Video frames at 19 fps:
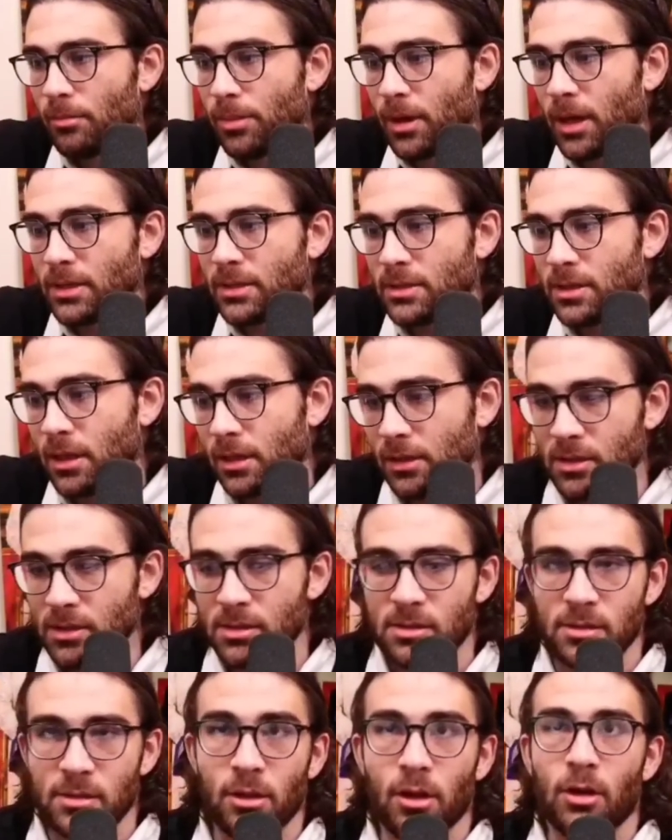But
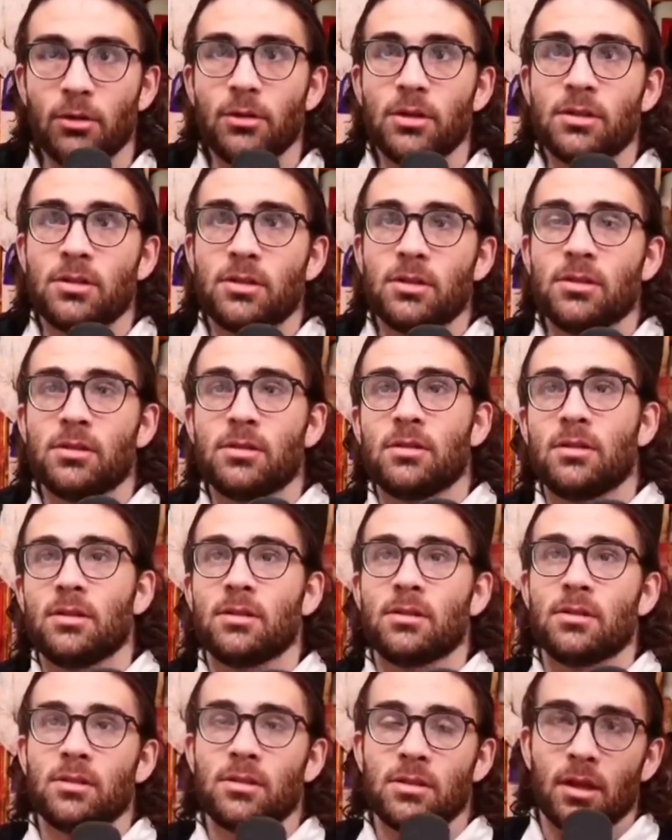because uh, you know this is
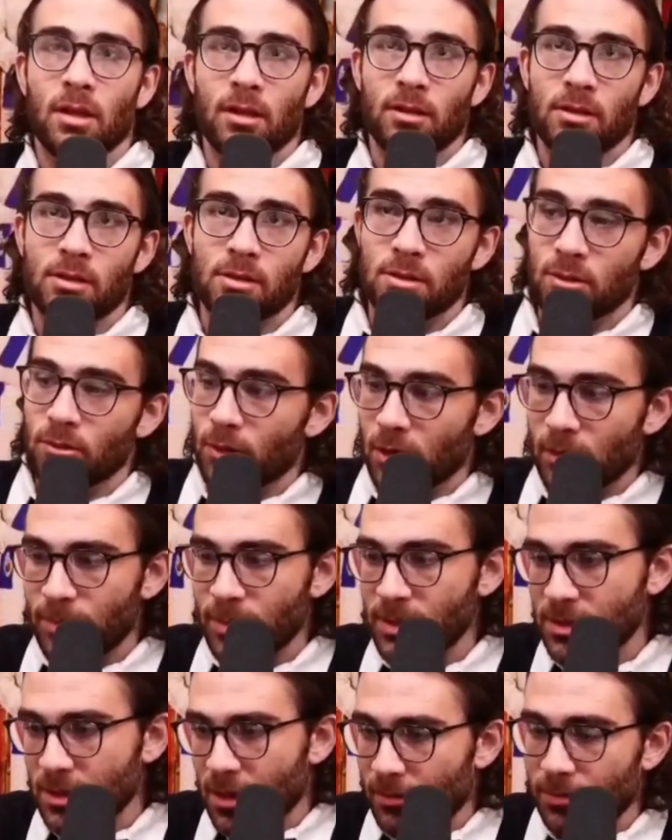this is a this is a One
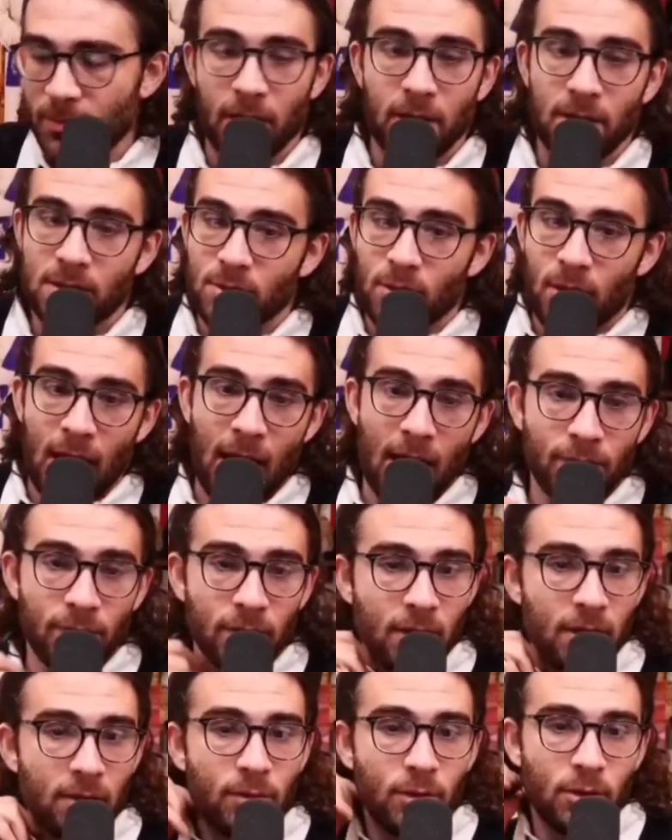Piece update, so I have
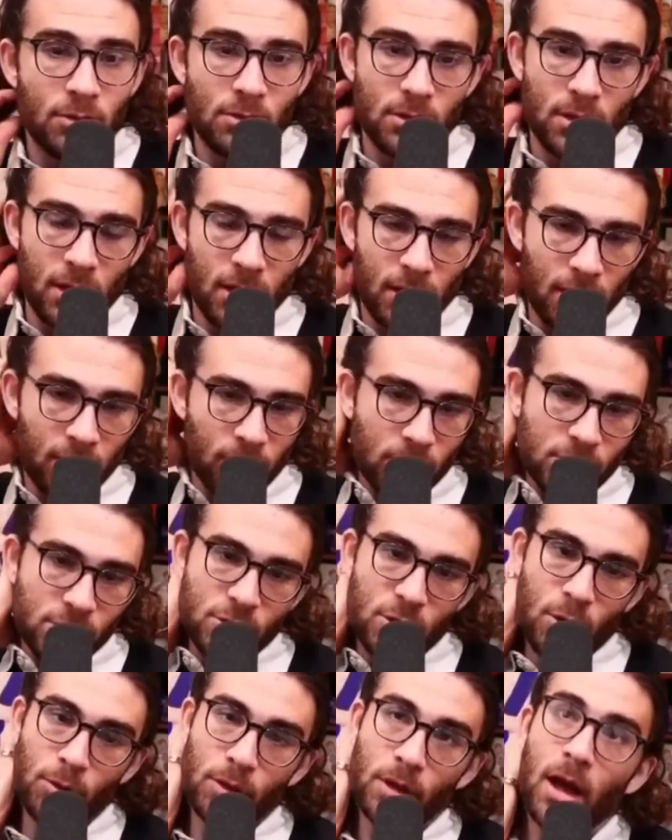to give you uh,
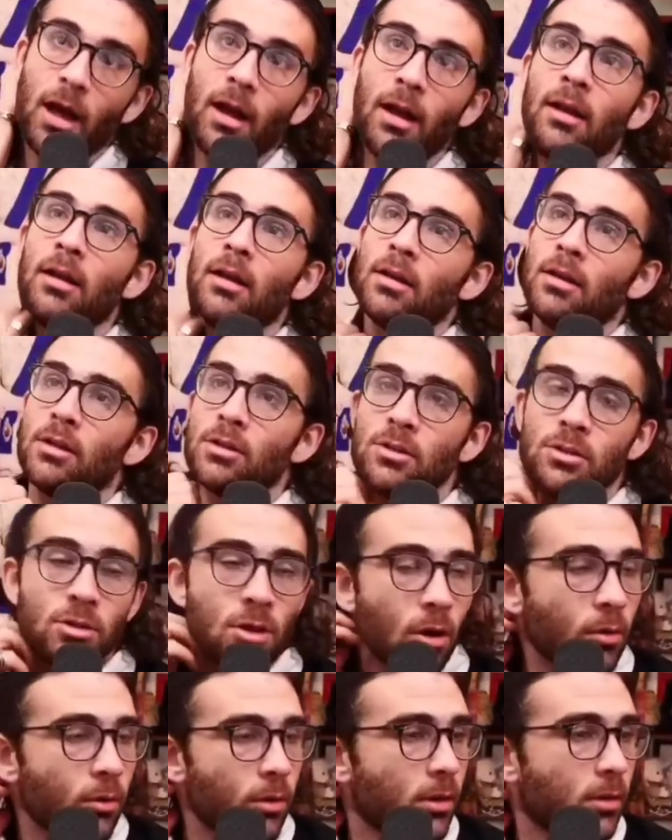what's going on.
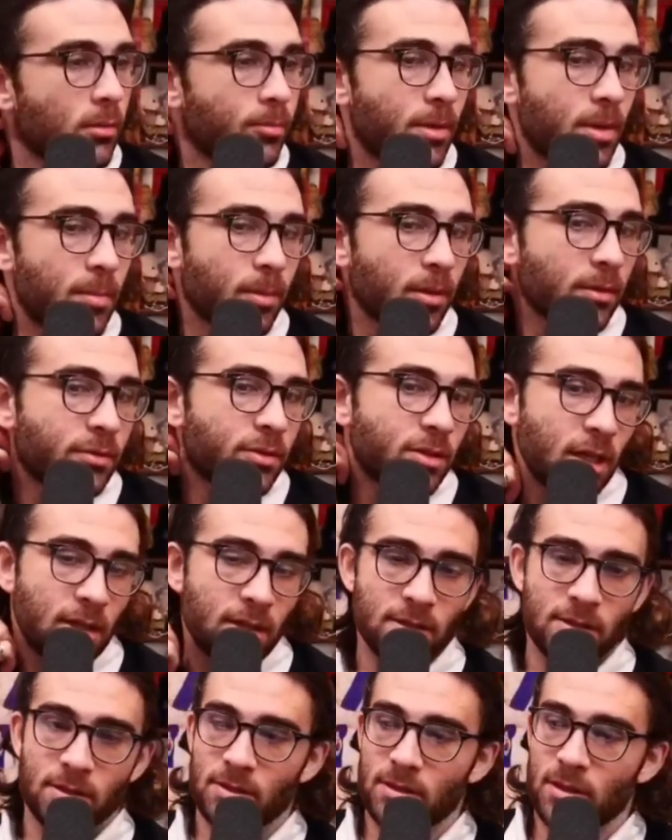So people have
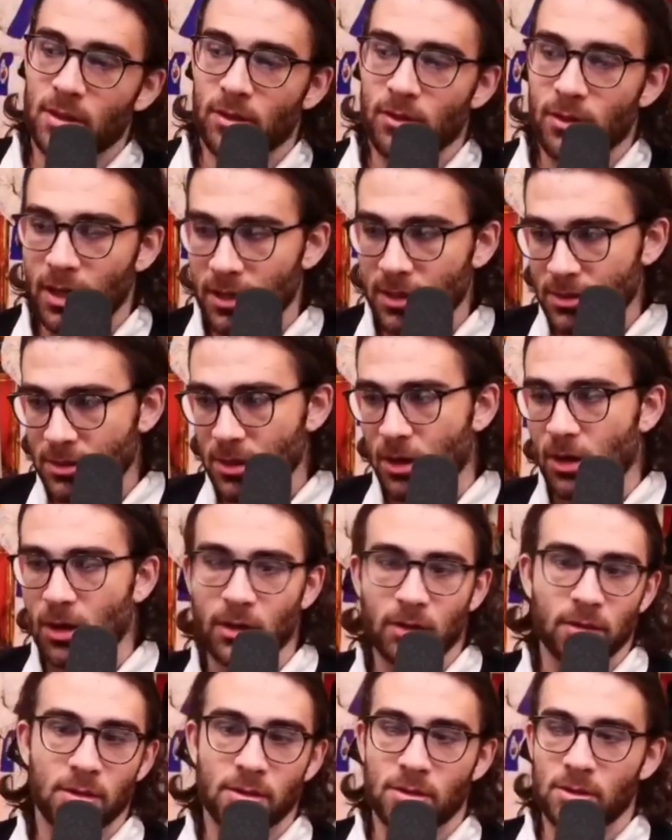said this is their greatest
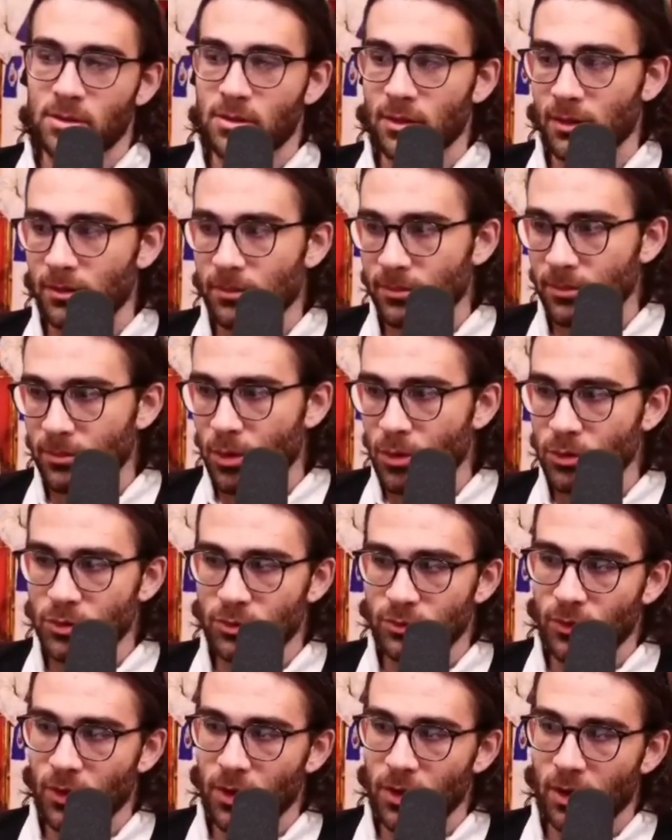arc. This is the
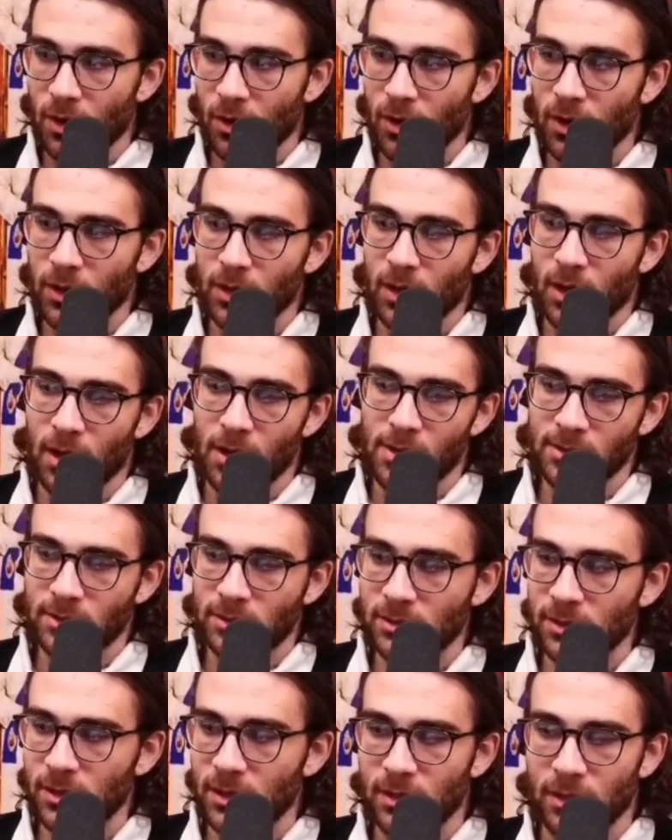most fun arc,
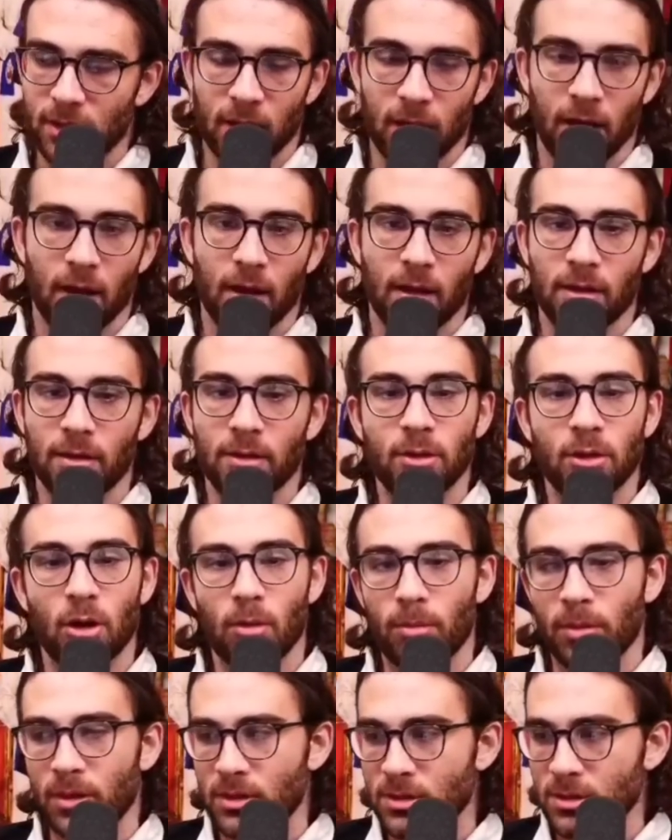honestly. Uh, you
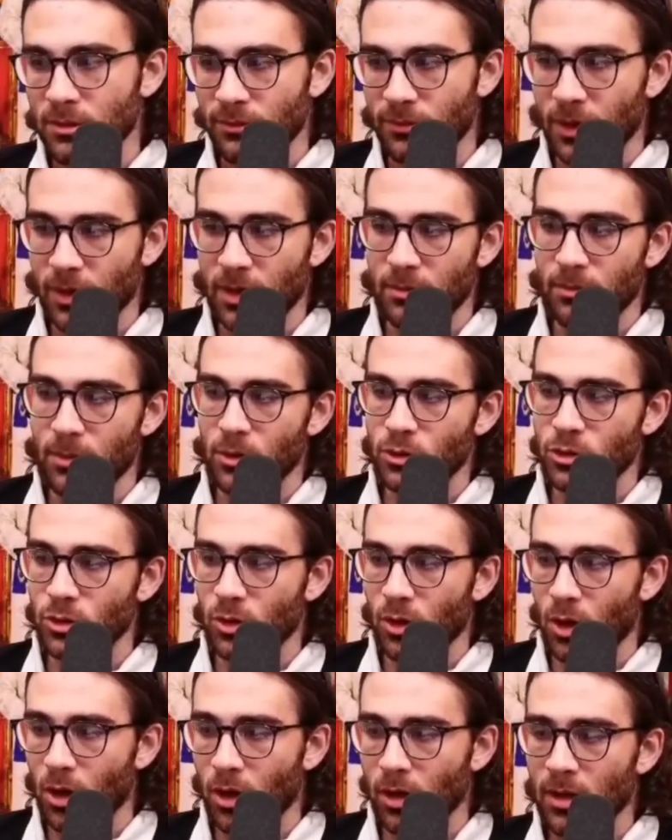know, but it's a very
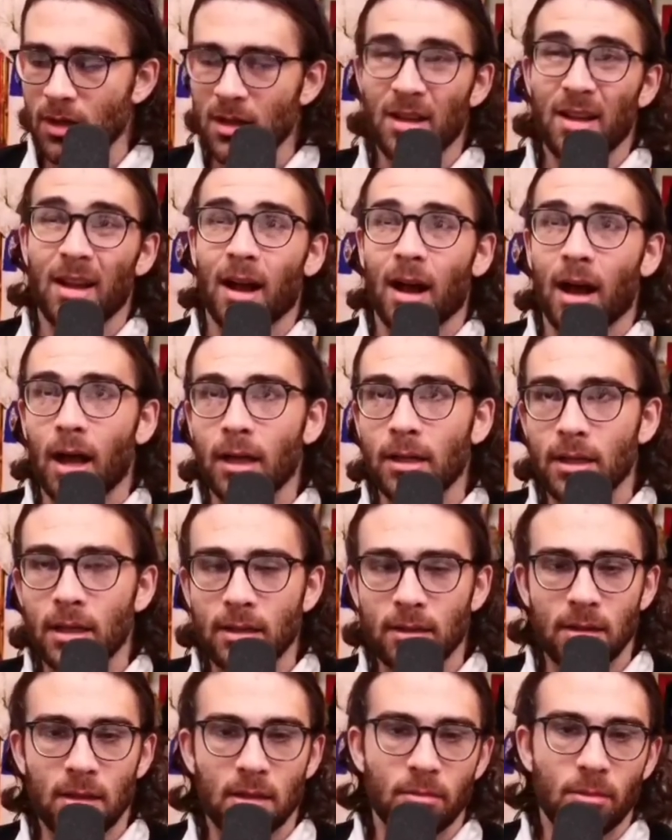emotional arc. I
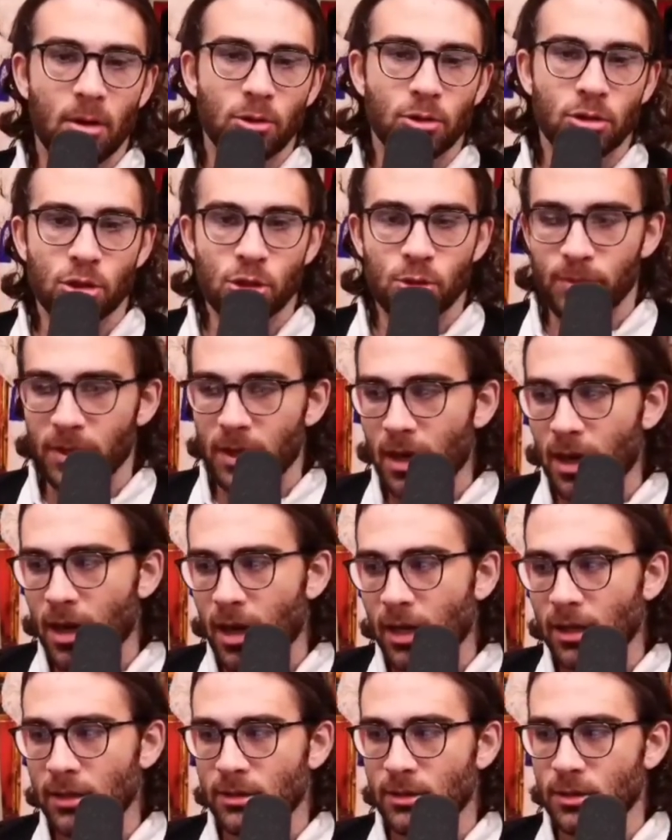get the emotions
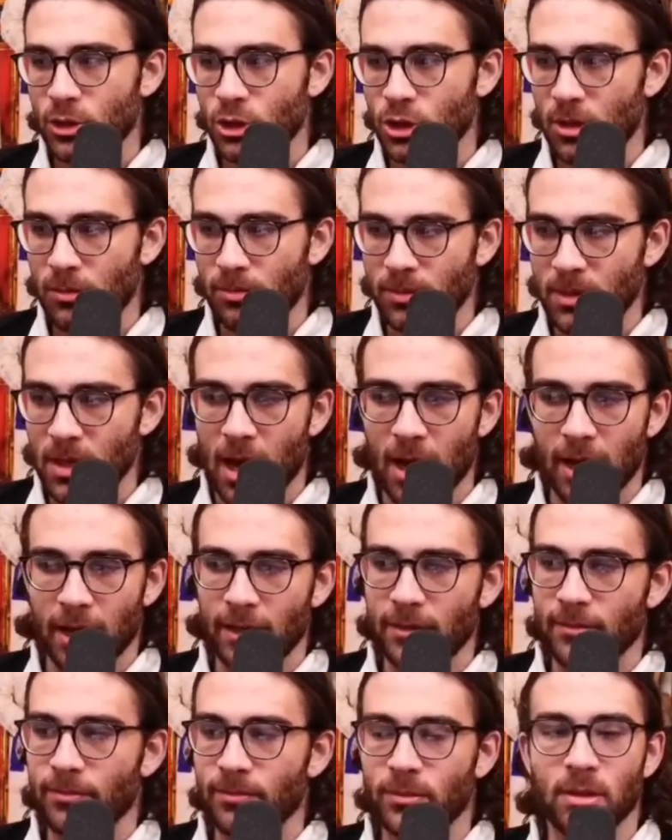behind the ship
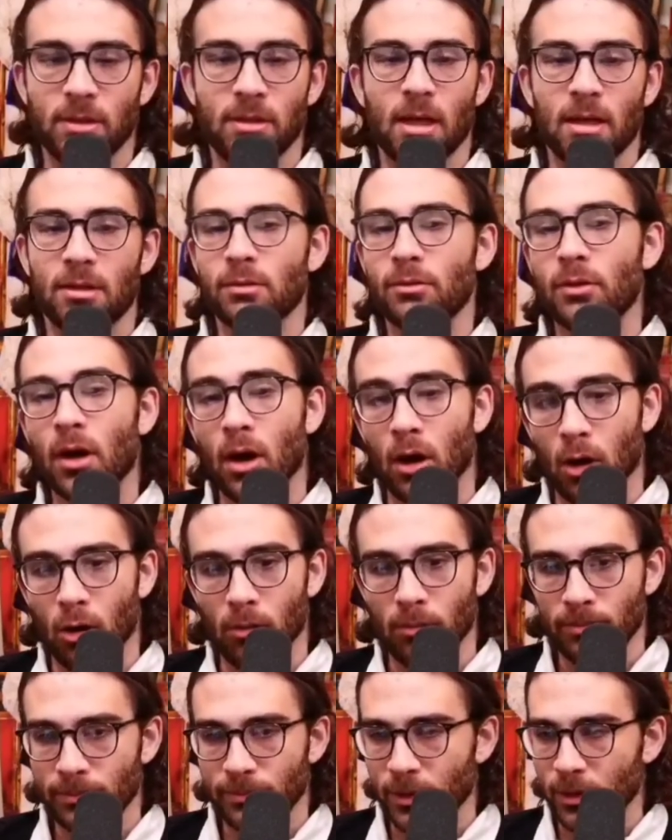dying, the death of a
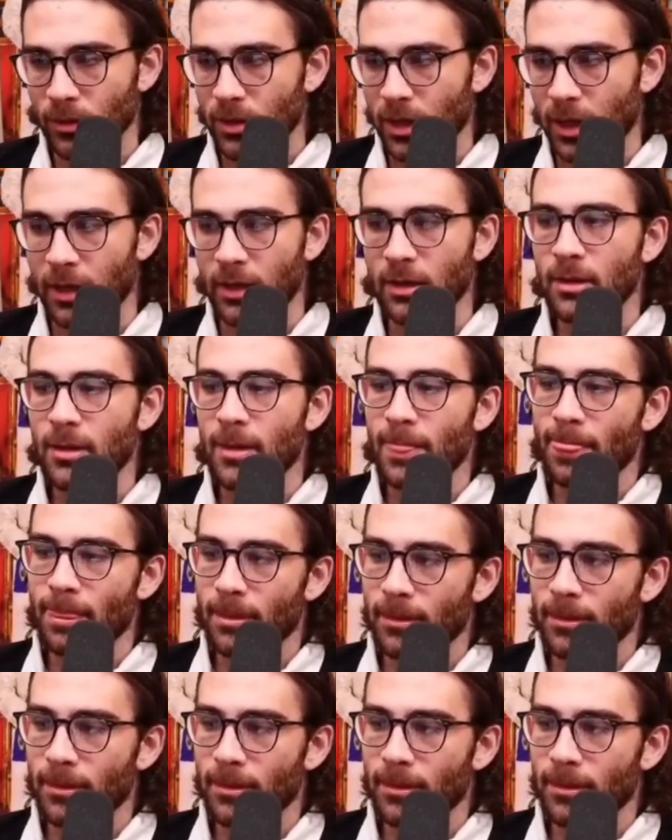home. Okay,